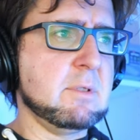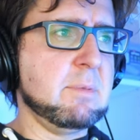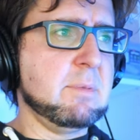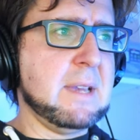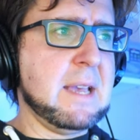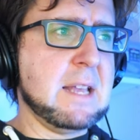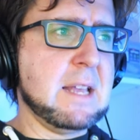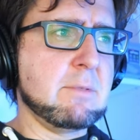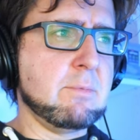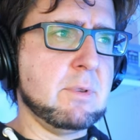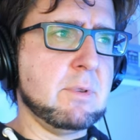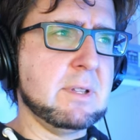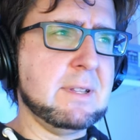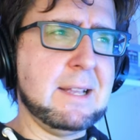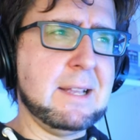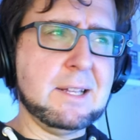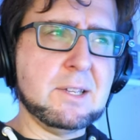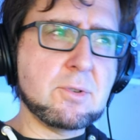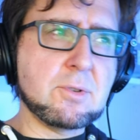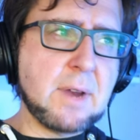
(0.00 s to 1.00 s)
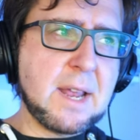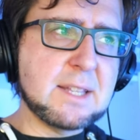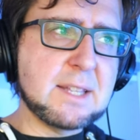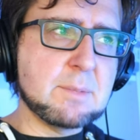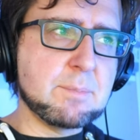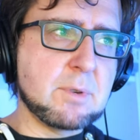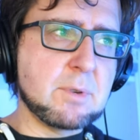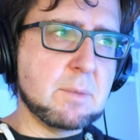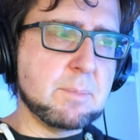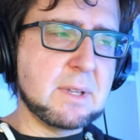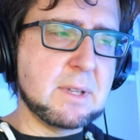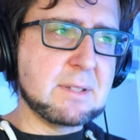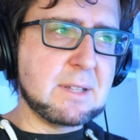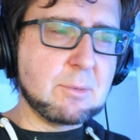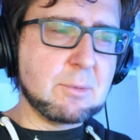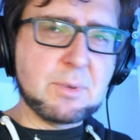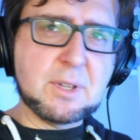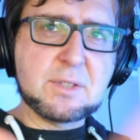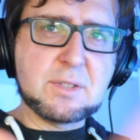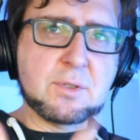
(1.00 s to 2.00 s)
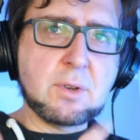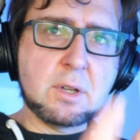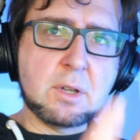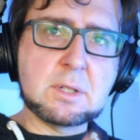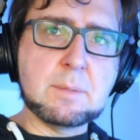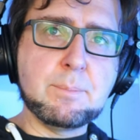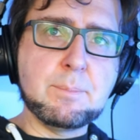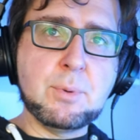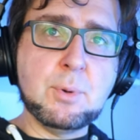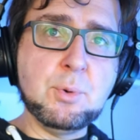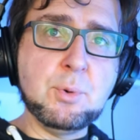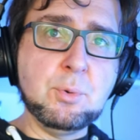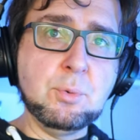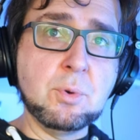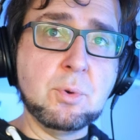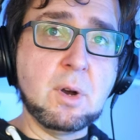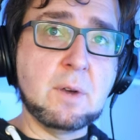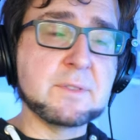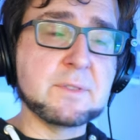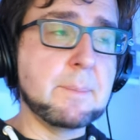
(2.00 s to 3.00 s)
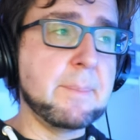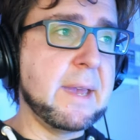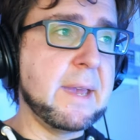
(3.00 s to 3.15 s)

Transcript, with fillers: what we had was like transparent pixels, like we saw the blue of the